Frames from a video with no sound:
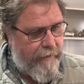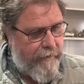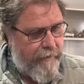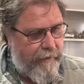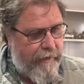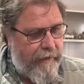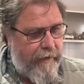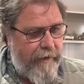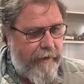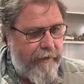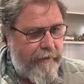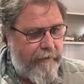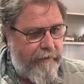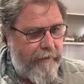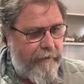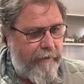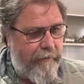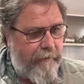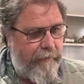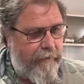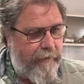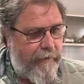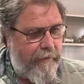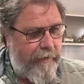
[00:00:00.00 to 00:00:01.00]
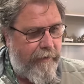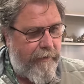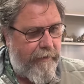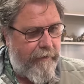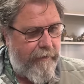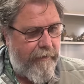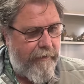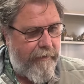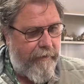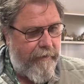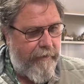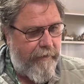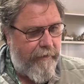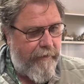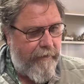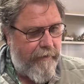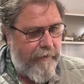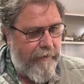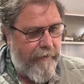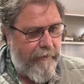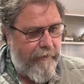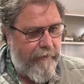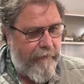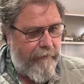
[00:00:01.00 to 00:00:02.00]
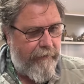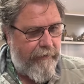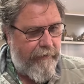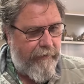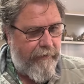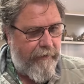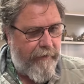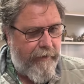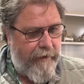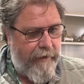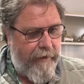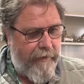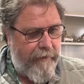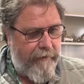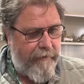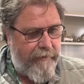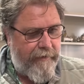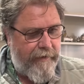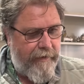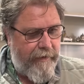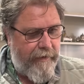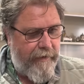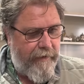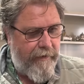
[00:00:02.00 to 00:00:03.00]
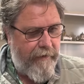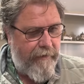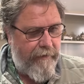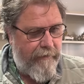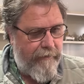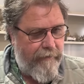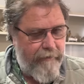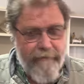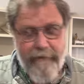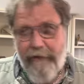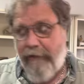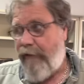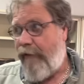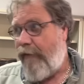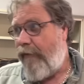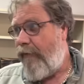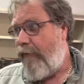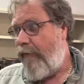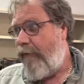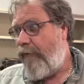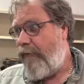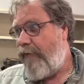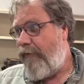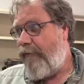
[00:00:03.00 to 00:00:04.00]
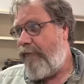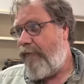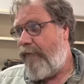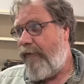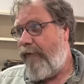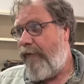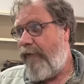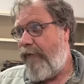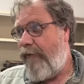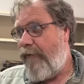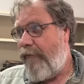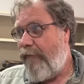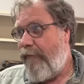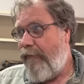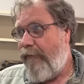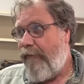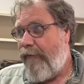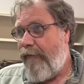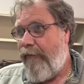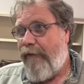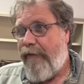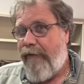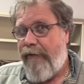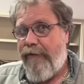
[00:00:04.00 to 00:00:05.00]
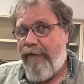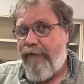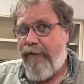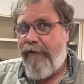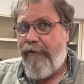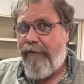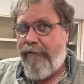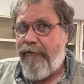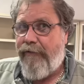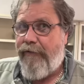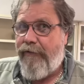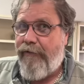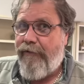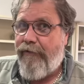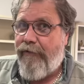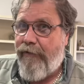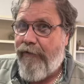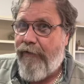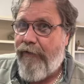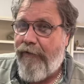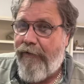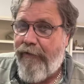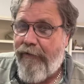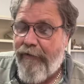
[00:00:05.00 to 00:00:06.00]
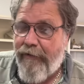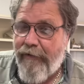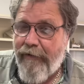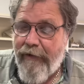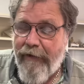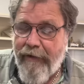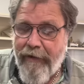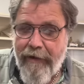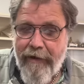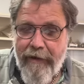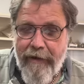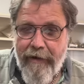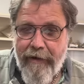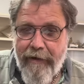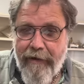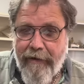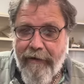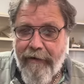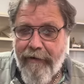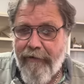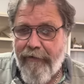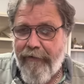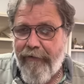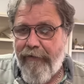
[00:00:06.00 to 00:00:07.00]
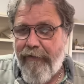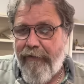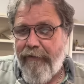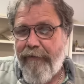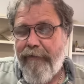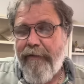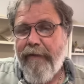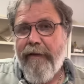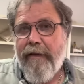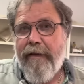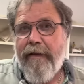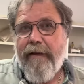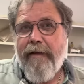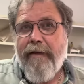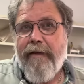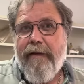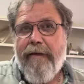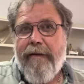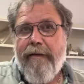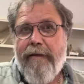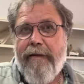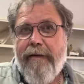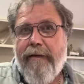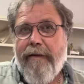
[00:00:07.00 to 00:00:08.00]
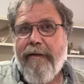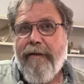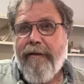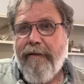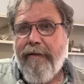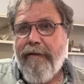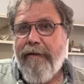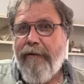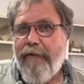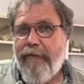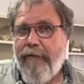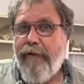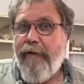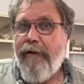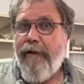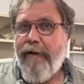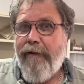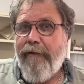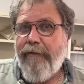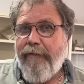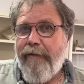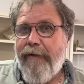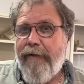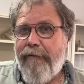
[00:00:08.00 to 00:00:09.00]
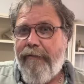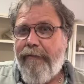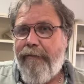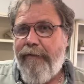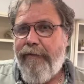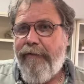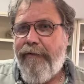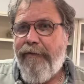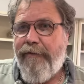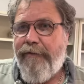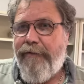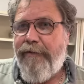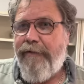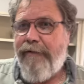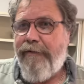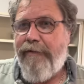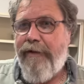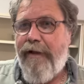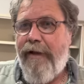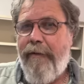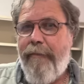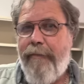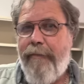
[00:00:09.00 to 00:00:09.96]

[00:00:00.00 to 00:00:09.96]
not ITM Trading with Lynette Zang. I like oh. her. She's good. She is good. She's she's good. Yeah. Mm-hmm. Uh, she's a big prepper too. Yeah. Oh yeah. Yeah. She's, she's got